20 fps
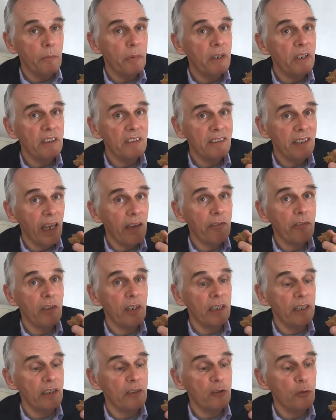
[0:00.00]
But it's
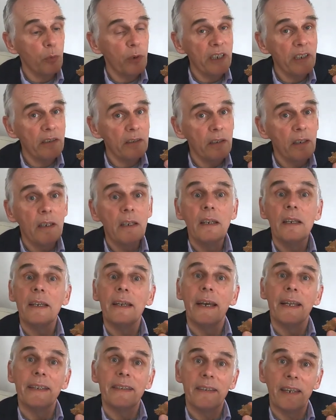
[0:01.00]
definitely sweet,
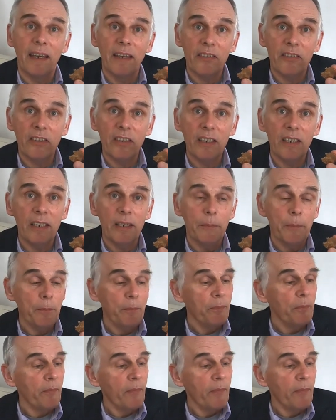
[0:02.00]
tasty,